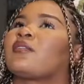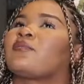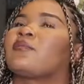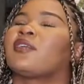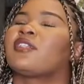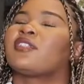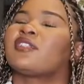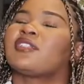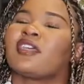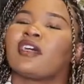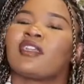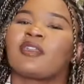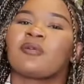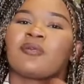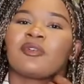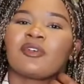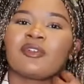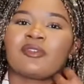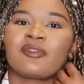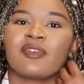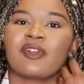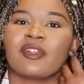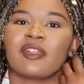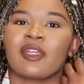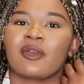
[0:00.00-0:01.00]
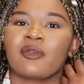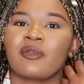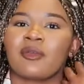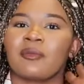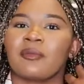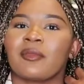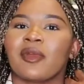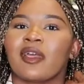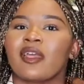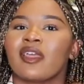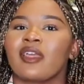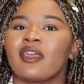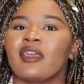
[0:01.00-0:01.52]
me and Tiana both felt like we
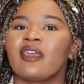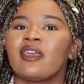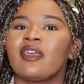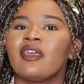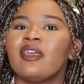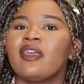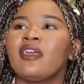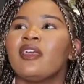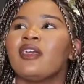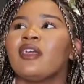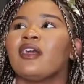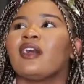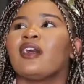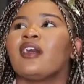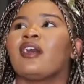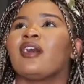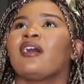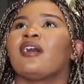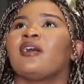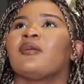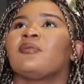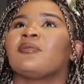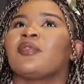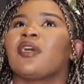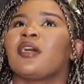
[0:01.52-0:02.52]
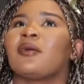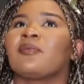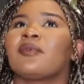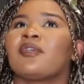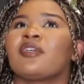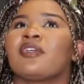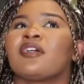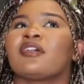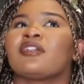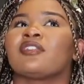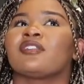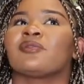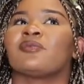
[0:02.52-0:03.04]
might. Not
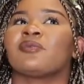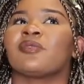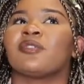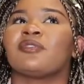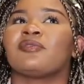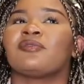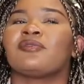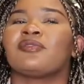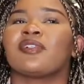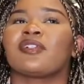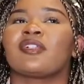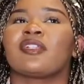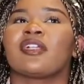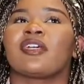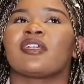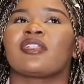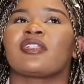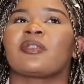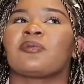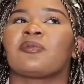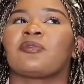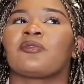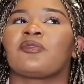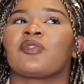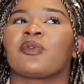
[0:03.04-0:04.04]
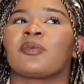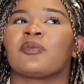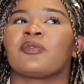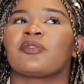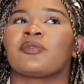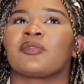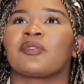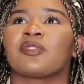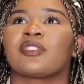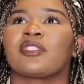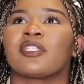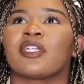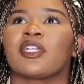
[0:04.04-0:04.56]
because we feel like the performance
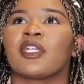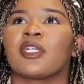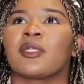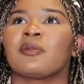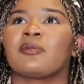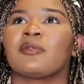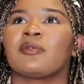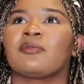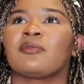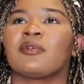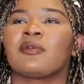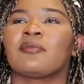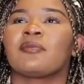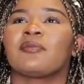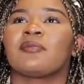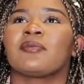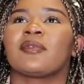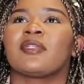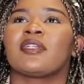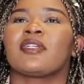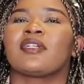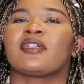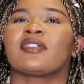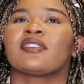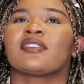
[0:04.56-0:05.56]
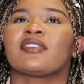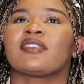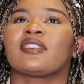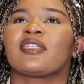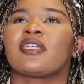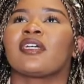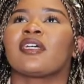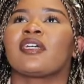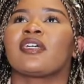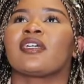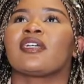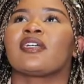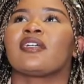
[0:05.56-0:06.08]
was terrible, but because
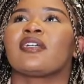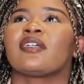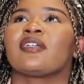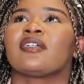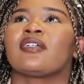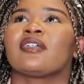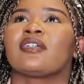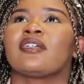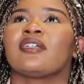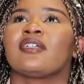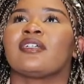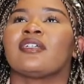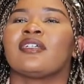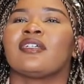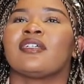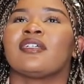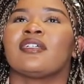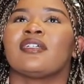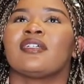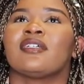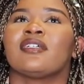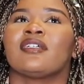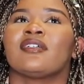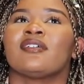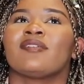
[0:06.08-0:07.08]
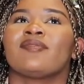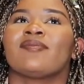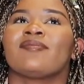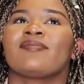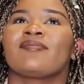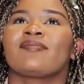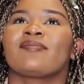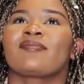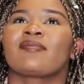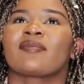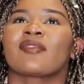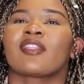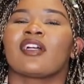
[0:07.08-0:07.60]
like
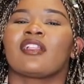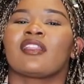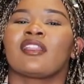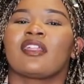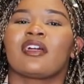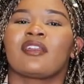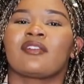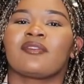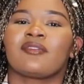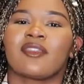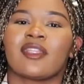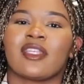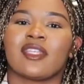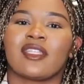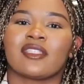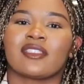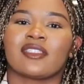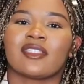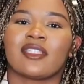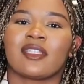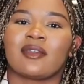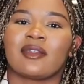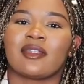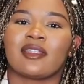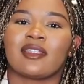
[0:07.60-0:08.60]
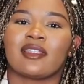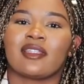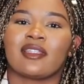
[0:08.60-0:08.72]
a lot of things that